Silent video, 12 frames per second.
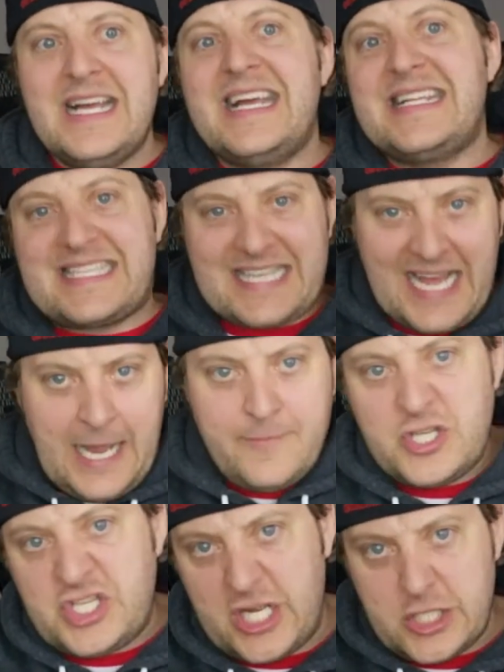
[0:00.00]
it's time
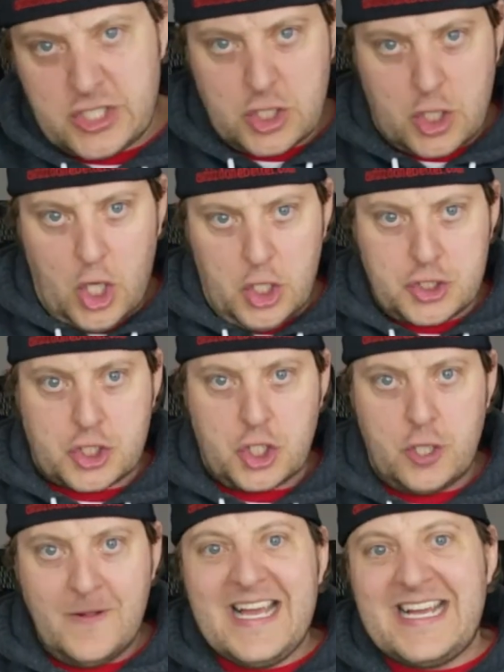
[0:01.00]
to change the
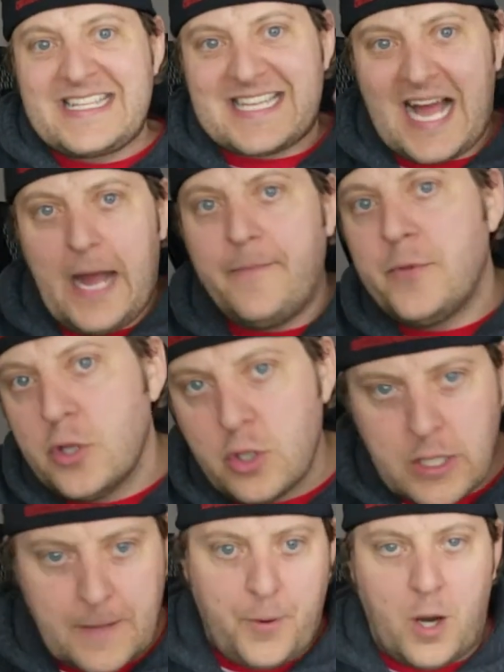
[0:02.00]
culture. It's time to
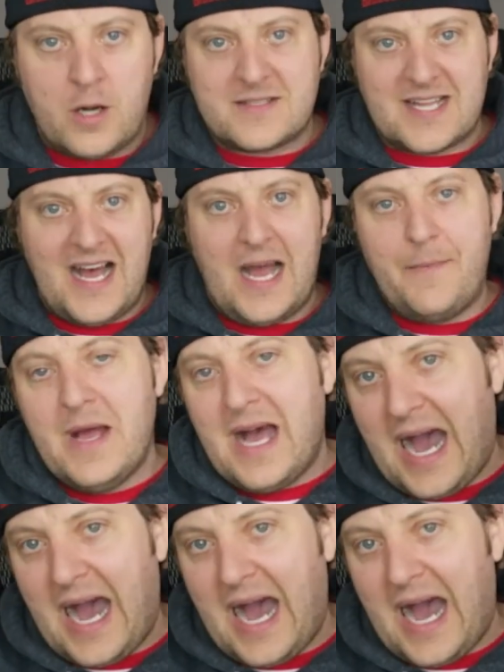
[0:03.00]
look at part-time.